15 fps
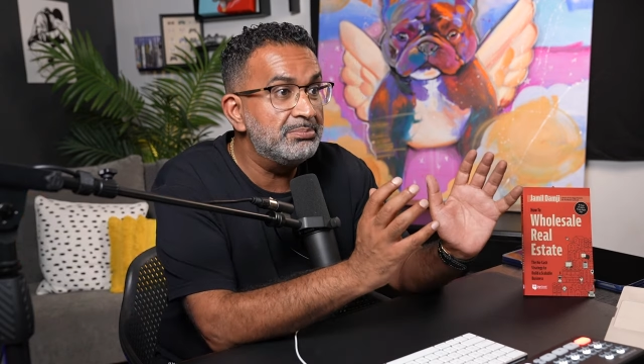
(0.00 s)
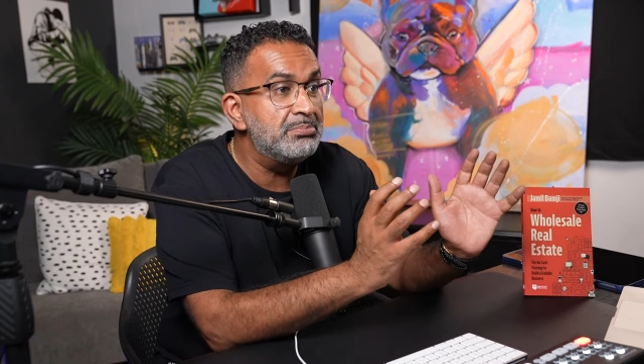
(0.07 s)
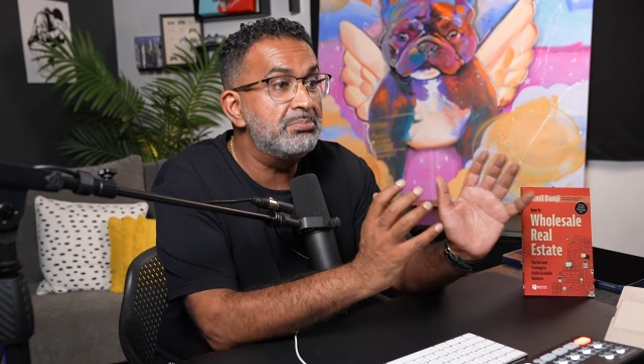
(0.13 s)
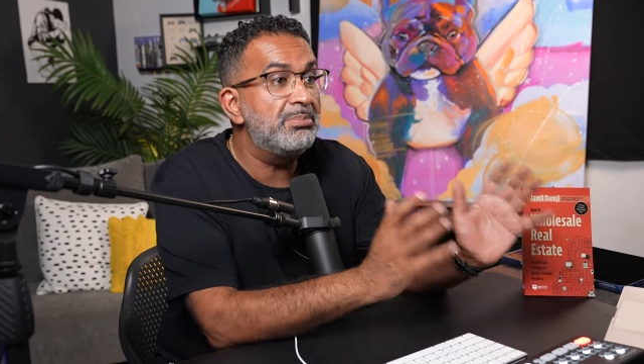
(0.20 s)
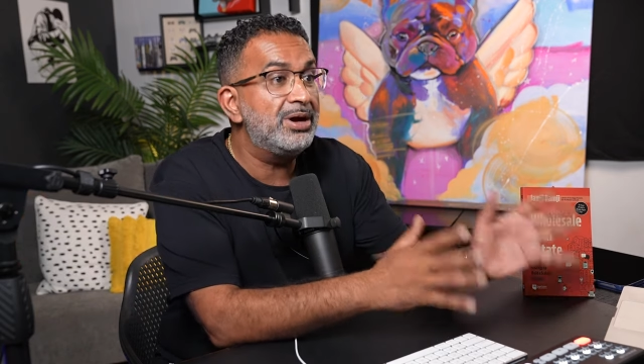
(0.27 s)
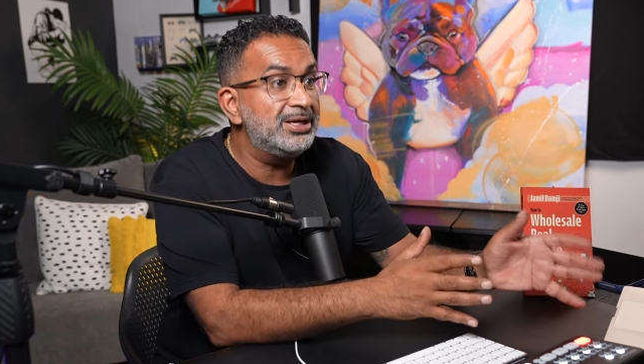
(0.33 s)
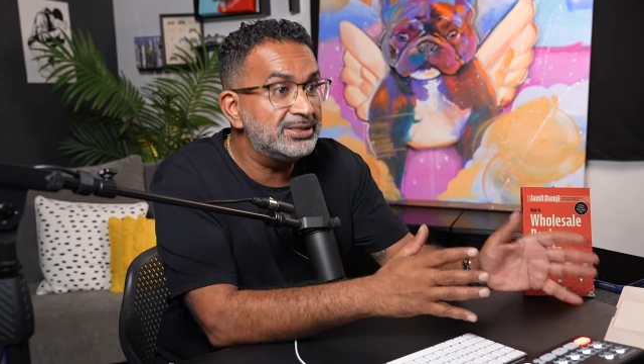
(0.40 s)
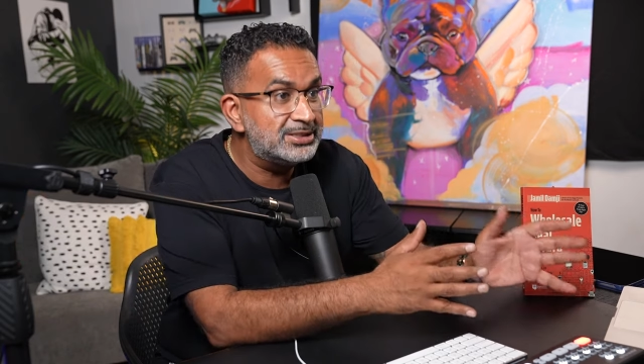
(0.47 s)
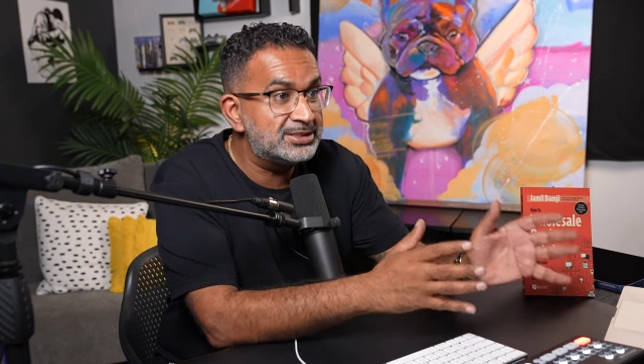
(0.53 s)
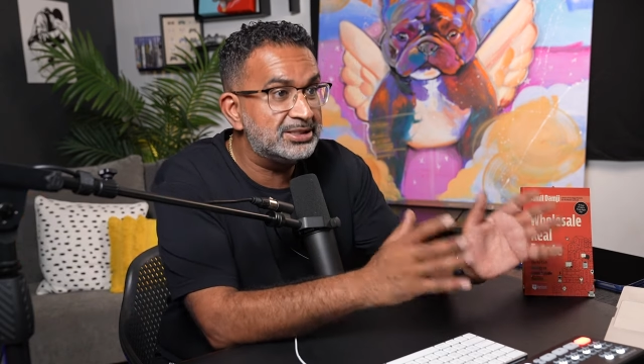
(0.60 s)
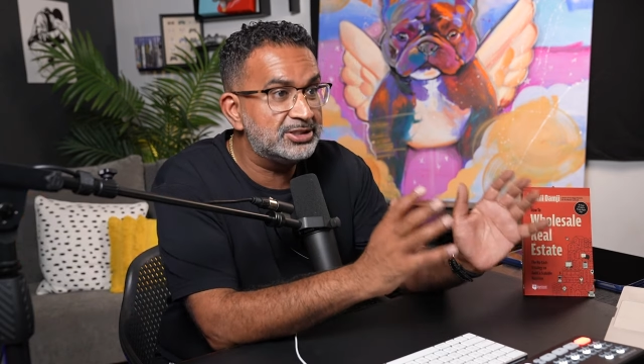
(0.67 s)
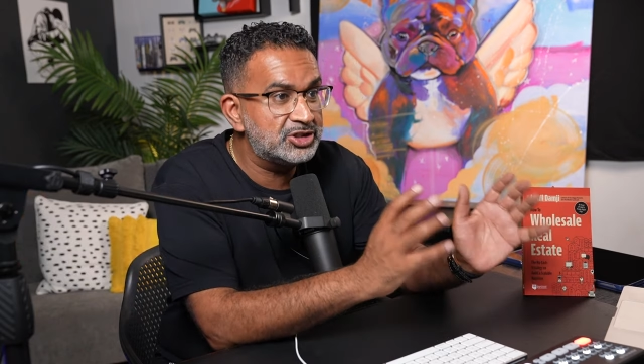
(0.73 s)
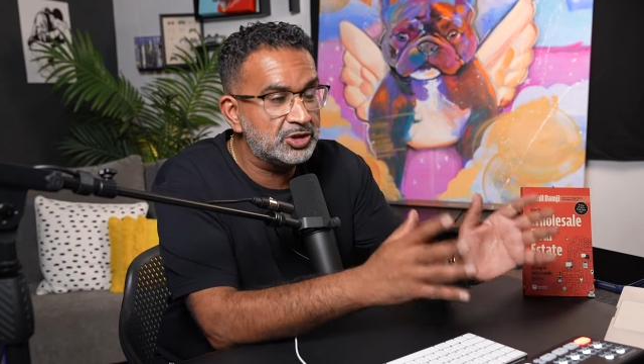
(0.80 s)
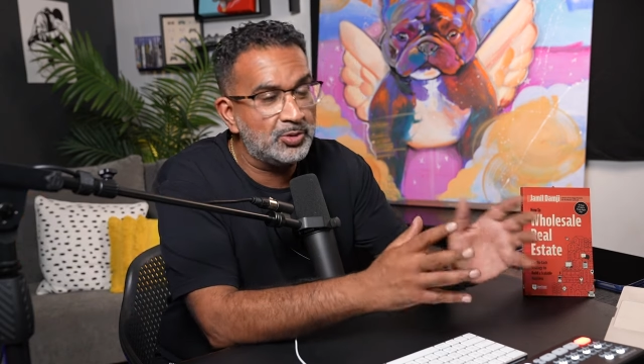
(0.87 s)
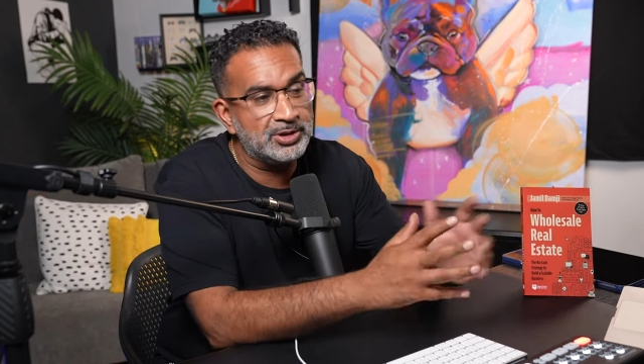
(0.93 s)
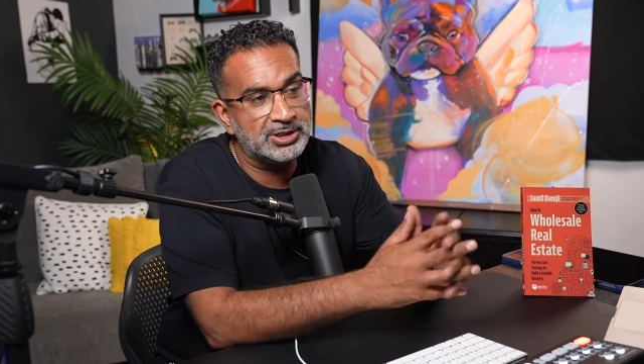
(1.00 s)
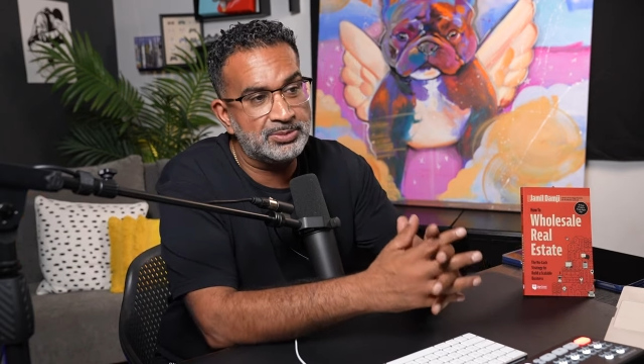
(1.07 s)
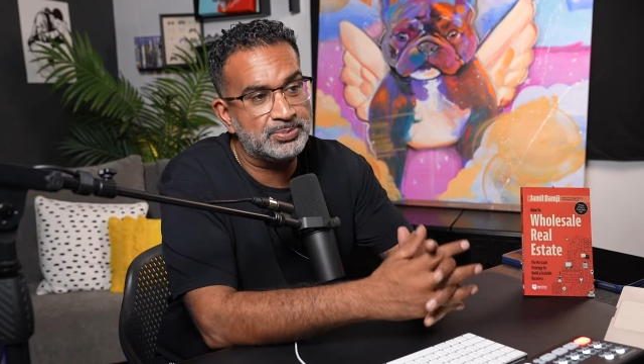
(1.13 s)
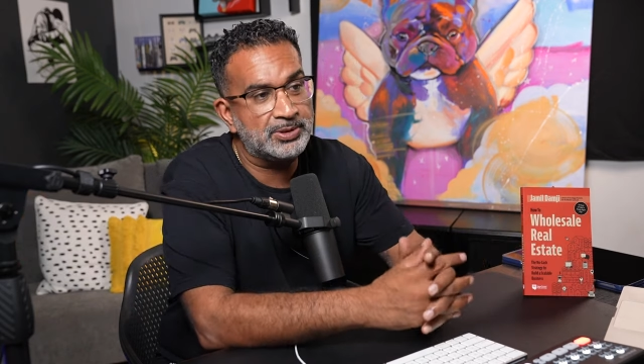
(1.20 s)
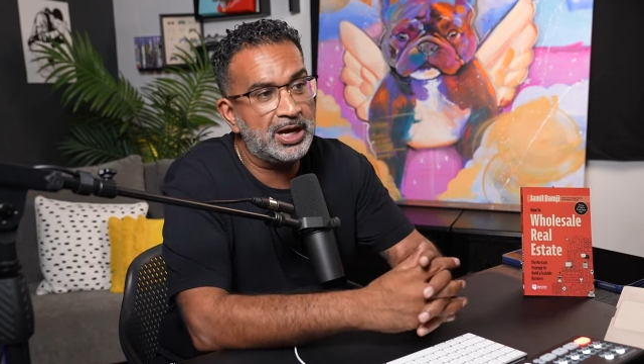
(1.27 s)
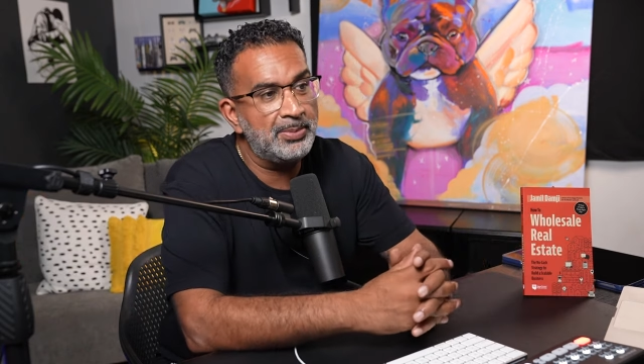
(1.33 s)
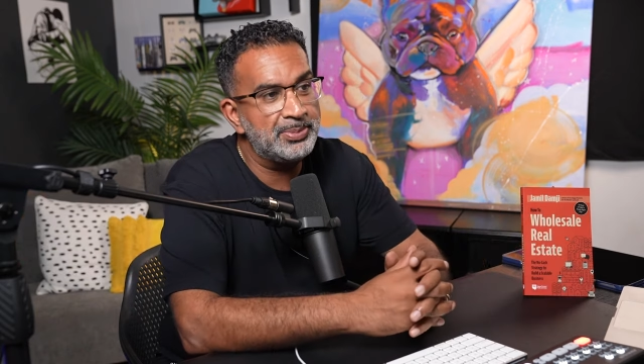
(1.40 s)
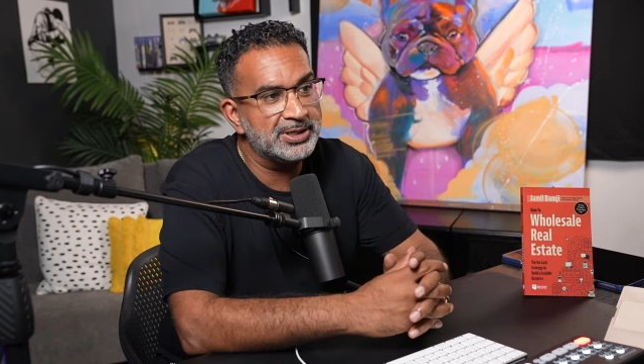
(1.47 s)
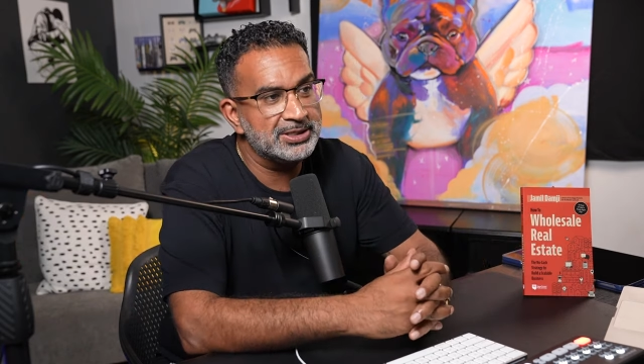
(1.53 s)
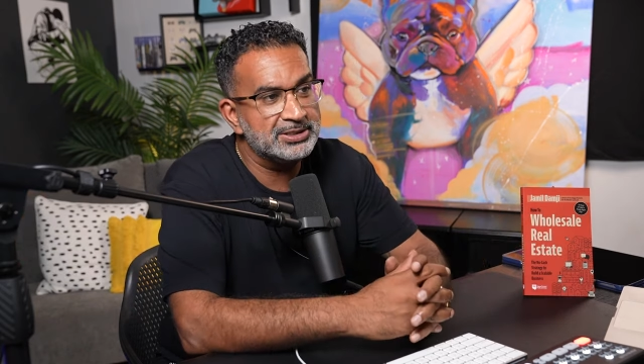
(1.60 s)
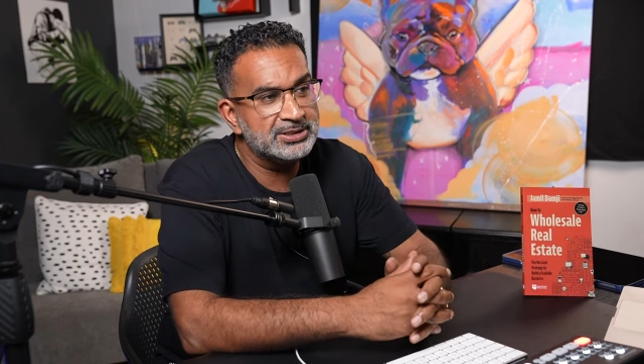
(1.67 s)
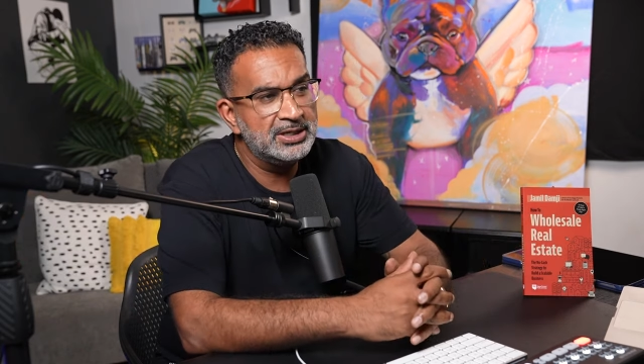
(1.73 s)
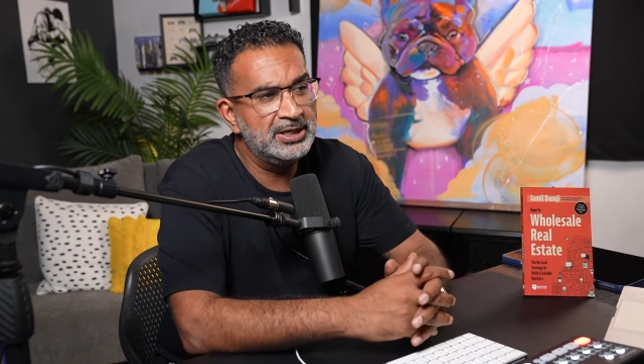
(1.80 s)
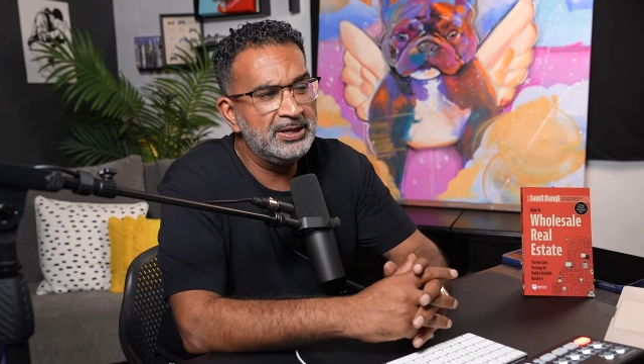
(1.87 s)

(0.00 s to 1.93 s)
months showing them properties.